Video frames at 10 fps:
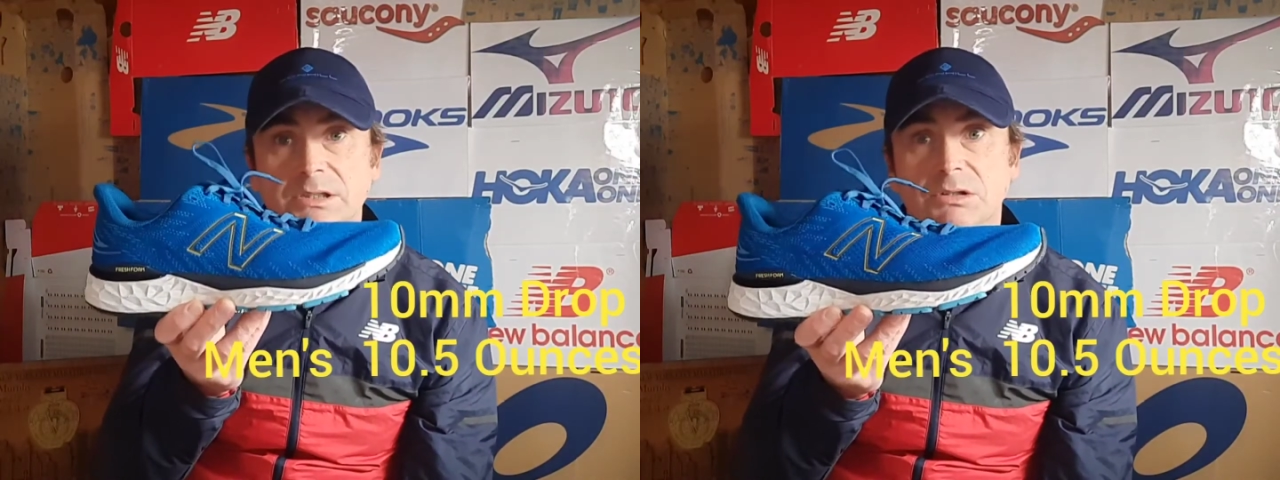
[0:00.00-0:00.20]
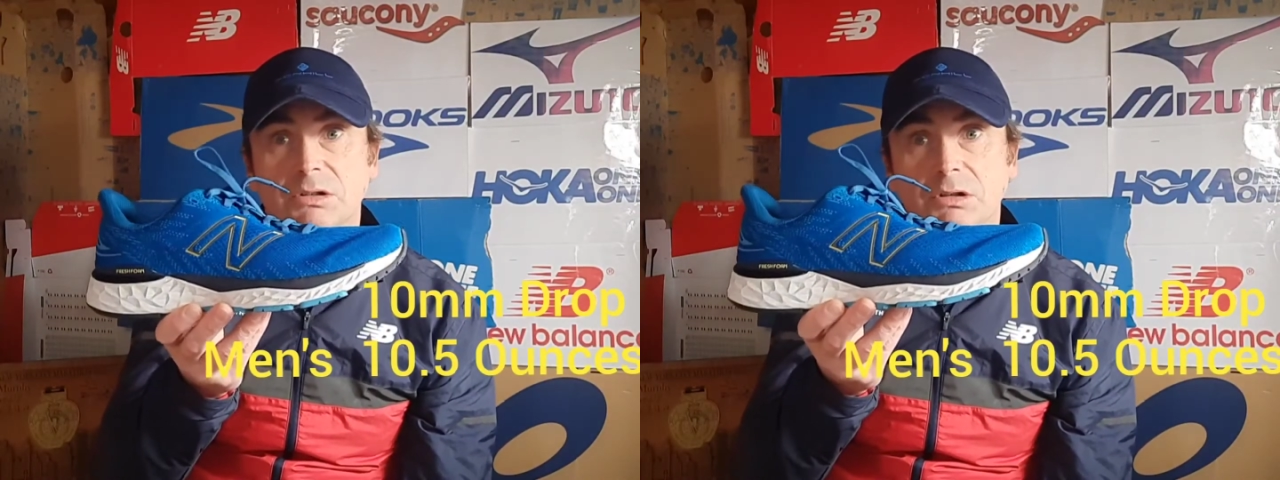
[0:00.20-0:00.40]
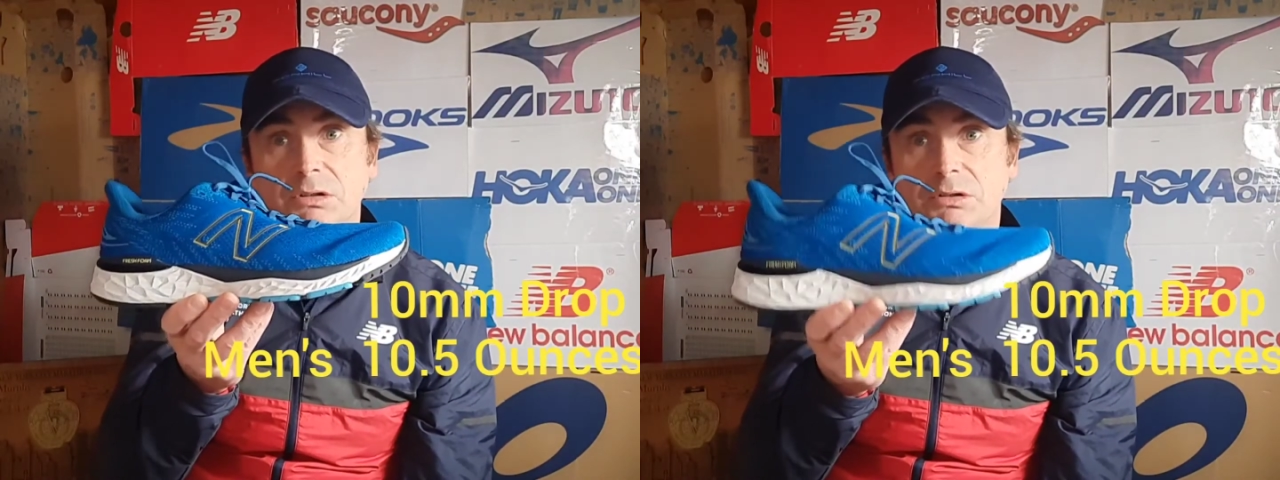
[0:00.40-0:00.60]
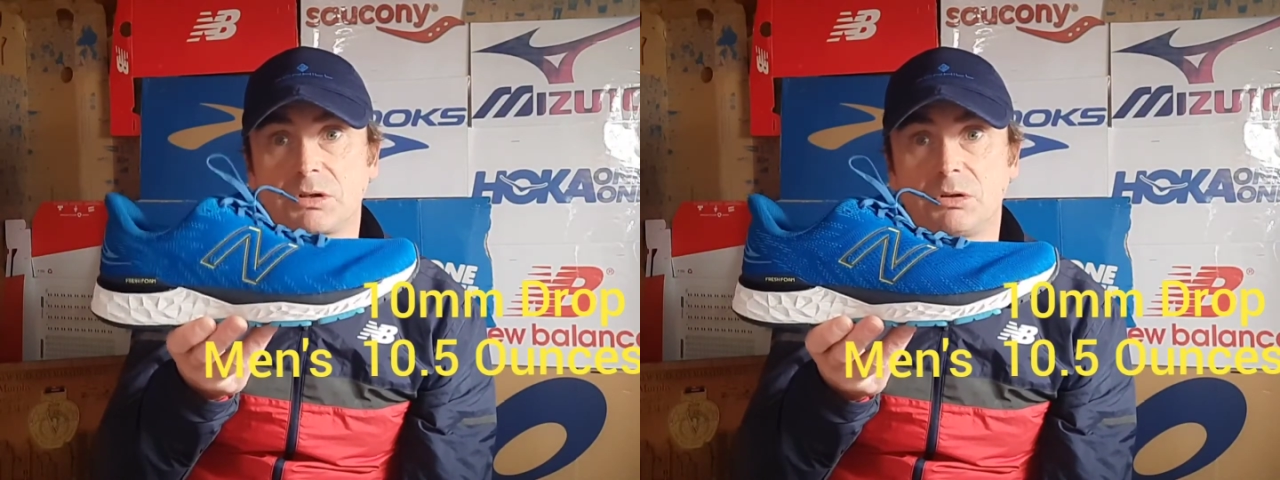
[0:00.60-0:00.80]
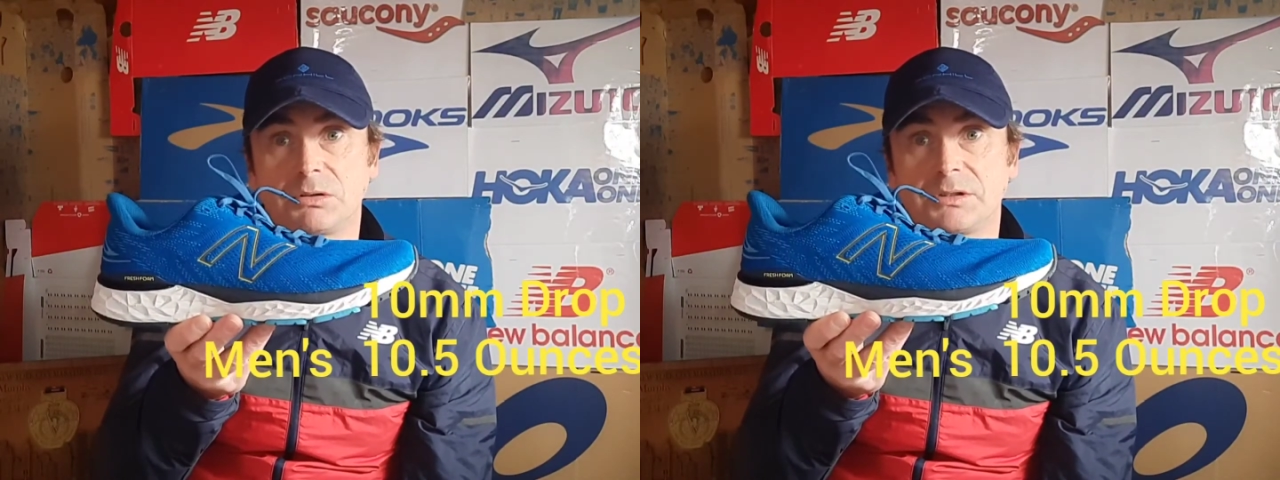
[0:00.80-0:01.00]
they're
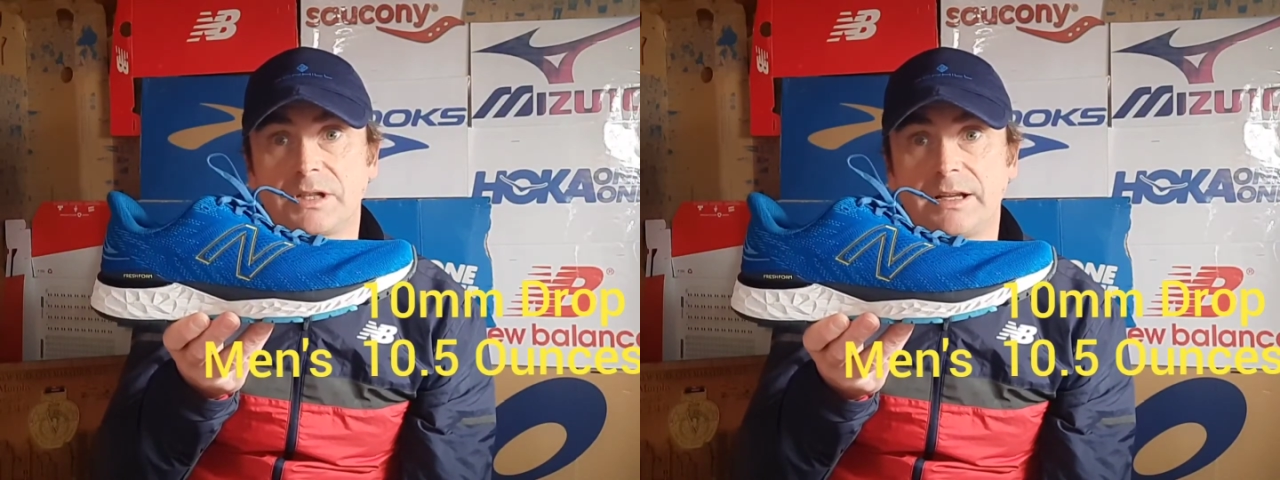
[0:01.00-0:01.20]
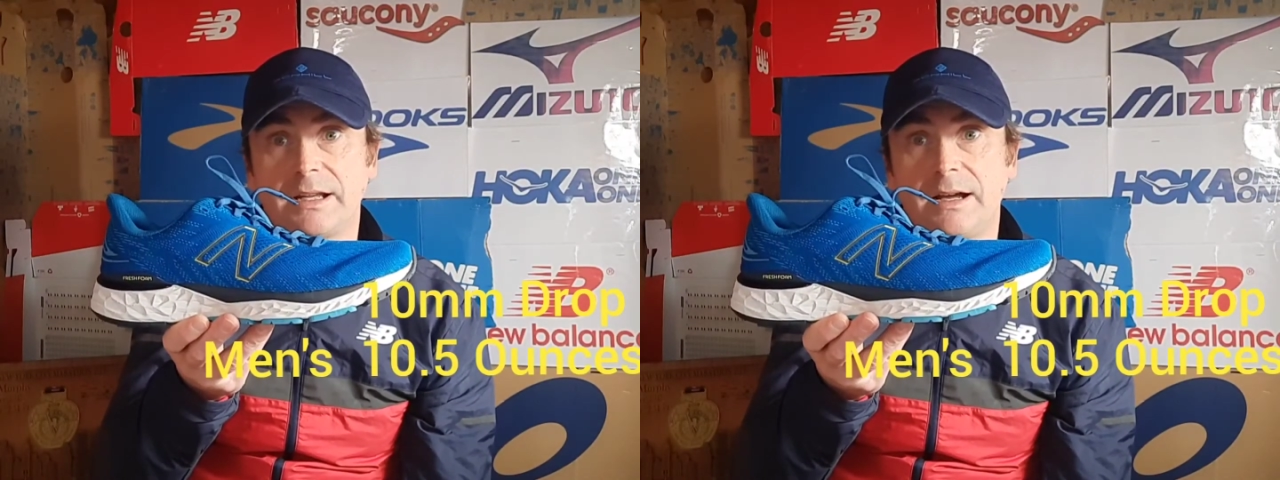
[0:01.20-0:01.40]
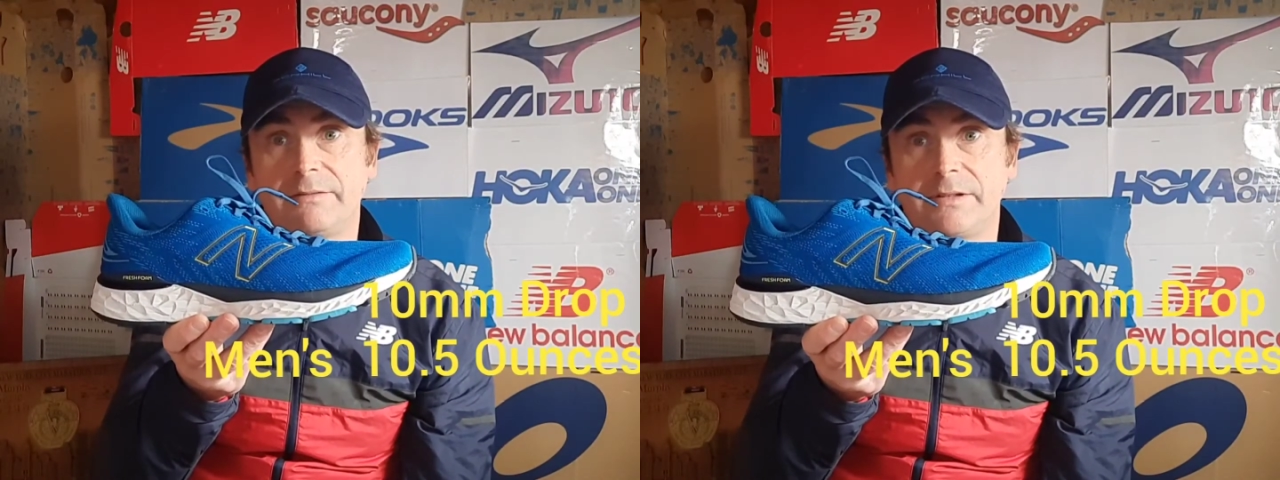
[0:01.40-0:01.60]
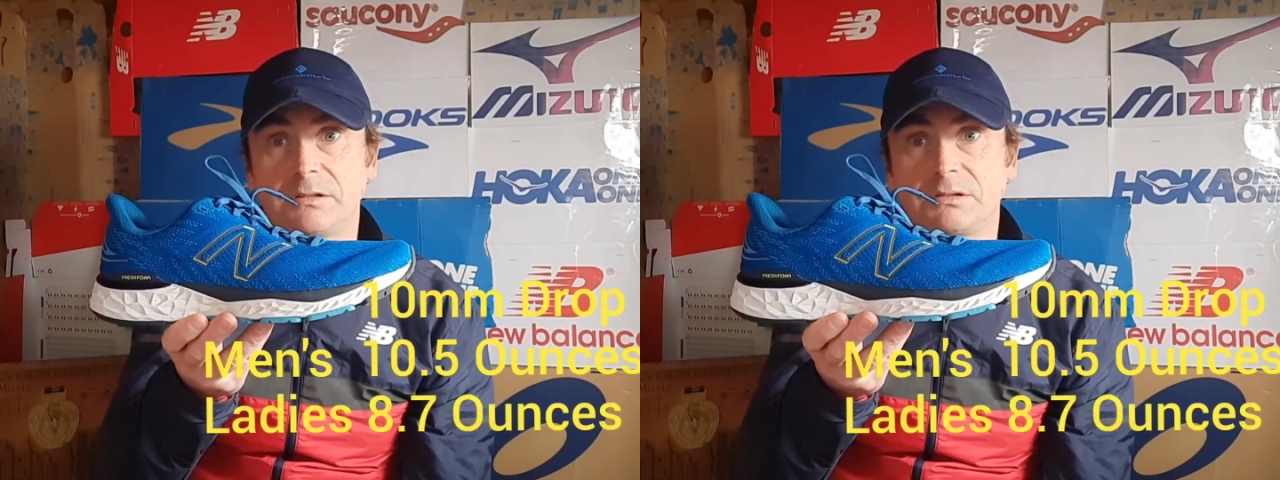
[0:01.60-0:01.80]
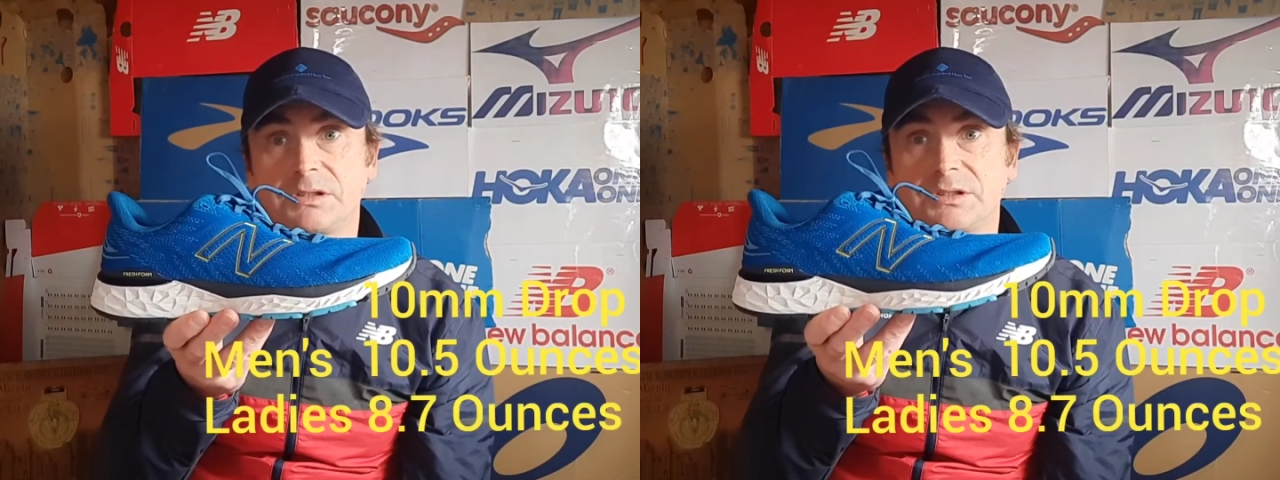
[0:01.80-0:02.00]
talking 10.5 ounces,